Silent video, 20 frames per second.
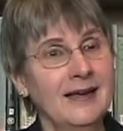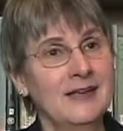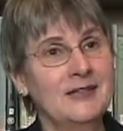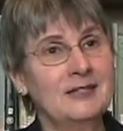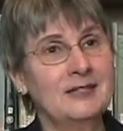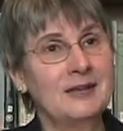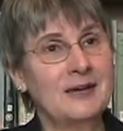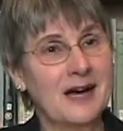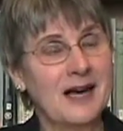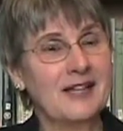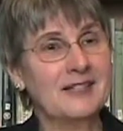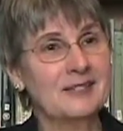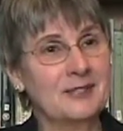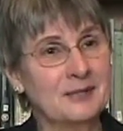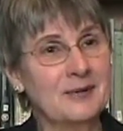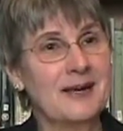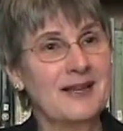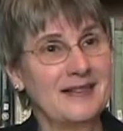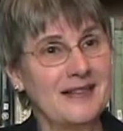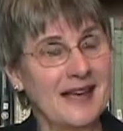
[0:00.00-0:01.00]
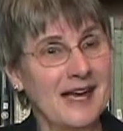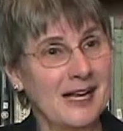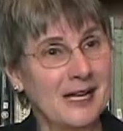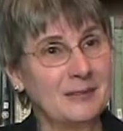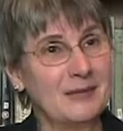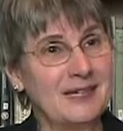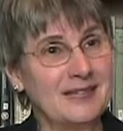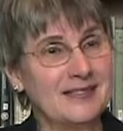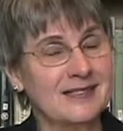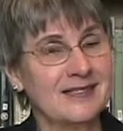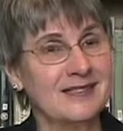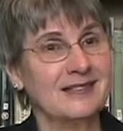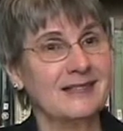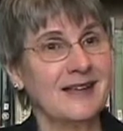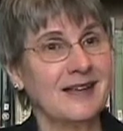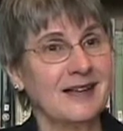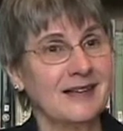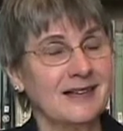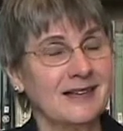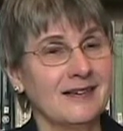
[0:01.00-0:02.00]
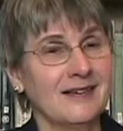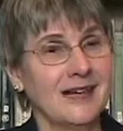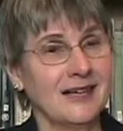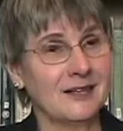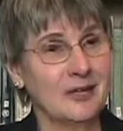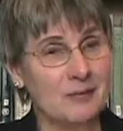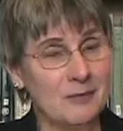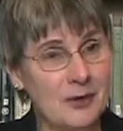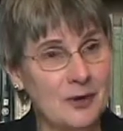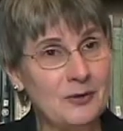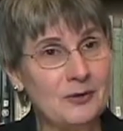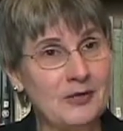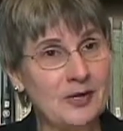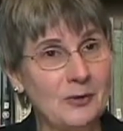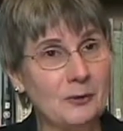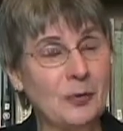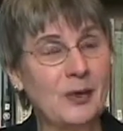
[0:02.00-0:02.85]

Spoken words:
to consecrate the elements at communion.